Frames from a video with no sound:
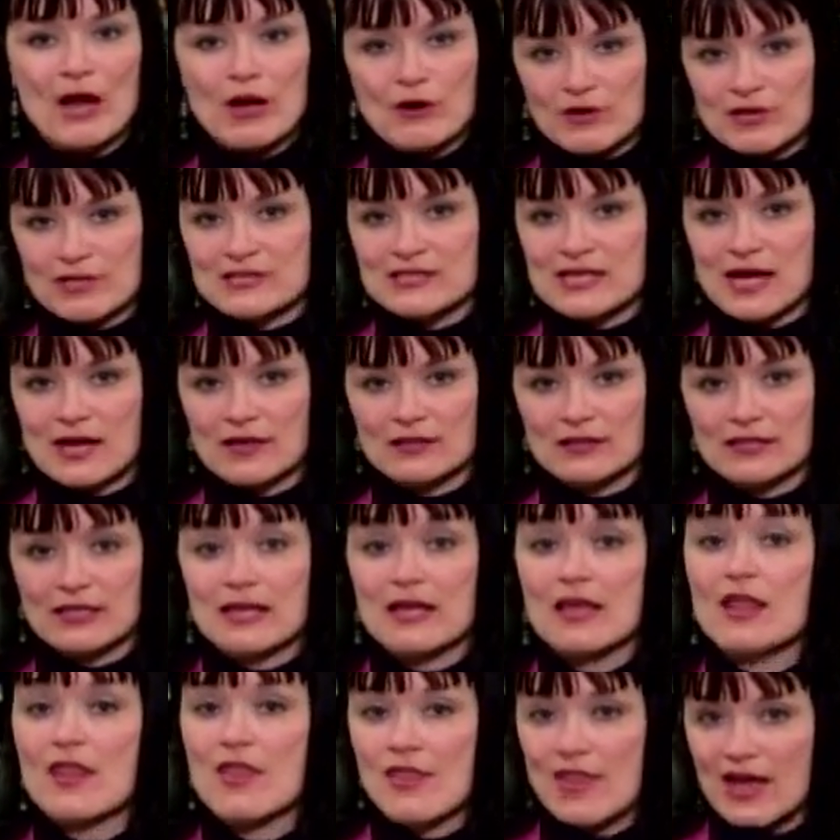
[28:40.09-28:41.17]
where
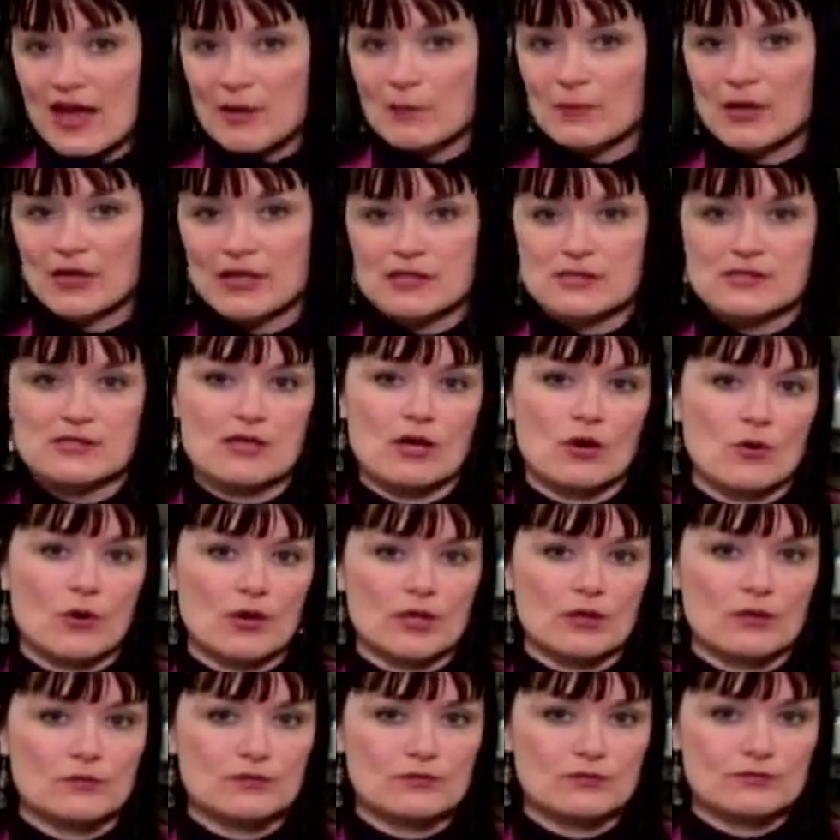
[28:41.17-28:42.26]
exactly that money's
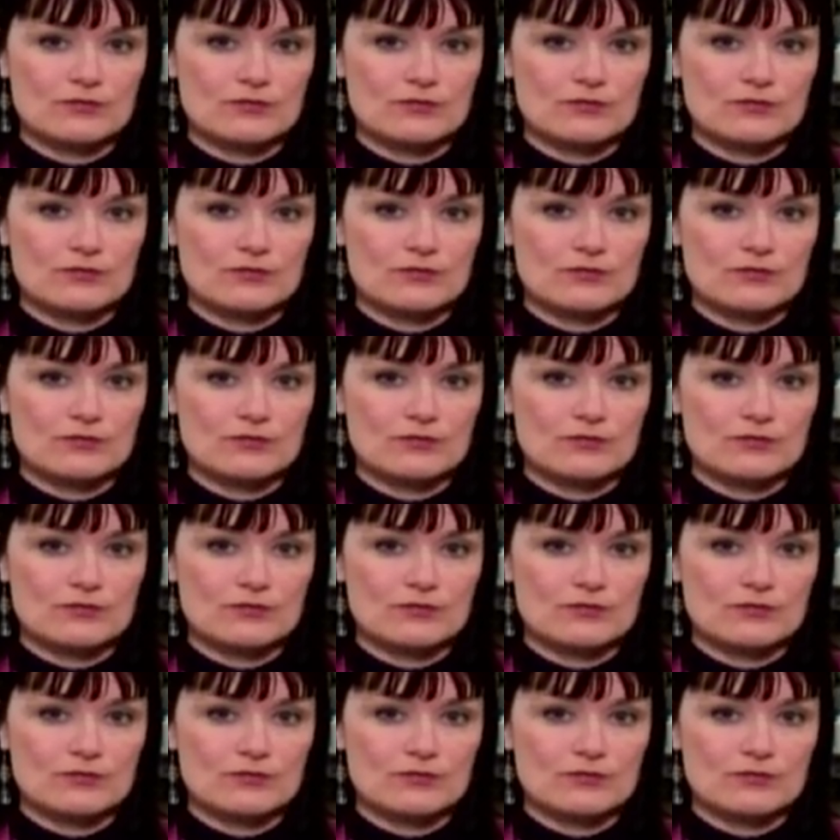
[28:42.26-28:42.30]
going?